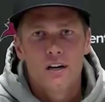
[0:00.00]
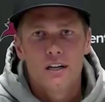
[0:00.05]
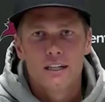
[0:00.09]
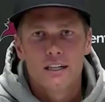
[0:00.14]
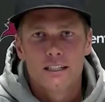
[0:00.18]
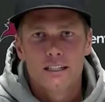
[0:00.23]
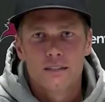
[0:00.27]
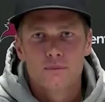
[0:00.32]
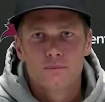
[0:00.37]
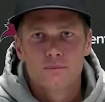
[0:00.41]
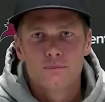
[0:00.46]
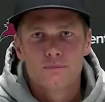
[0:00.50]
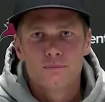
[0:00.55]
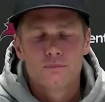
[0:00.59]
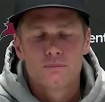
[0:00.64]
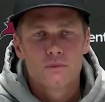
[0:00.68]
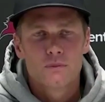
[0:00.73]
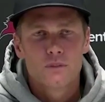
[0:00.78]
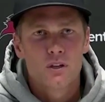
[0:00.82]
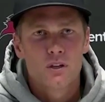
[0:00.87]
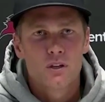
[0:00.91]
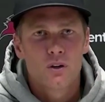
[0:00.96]
um,
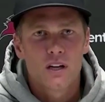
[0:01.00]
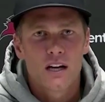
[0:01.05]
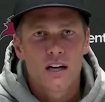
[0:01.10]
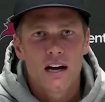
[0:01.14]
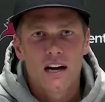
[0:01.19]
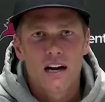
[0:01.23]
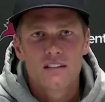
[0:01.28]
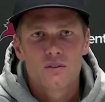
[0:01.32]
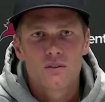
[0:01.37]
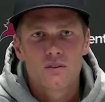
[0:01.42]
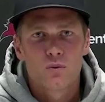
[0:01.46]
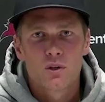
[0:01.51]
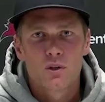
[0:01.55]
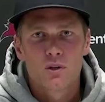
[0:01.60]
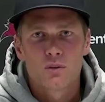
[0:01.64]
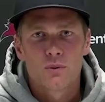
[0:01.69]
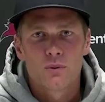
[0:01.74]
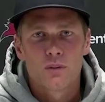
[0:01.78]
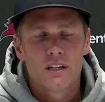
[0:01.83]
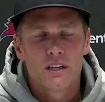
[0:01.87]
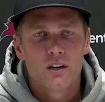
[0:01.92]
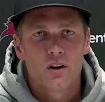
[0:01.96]
you know the guys have worked
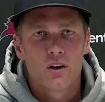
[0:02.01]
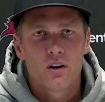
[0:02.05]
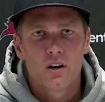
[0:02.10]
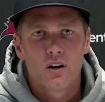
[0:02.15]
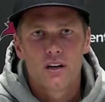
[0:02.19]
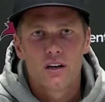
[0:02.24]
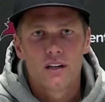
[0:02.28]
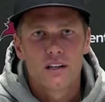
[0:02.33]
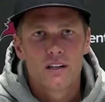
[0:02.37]
really hard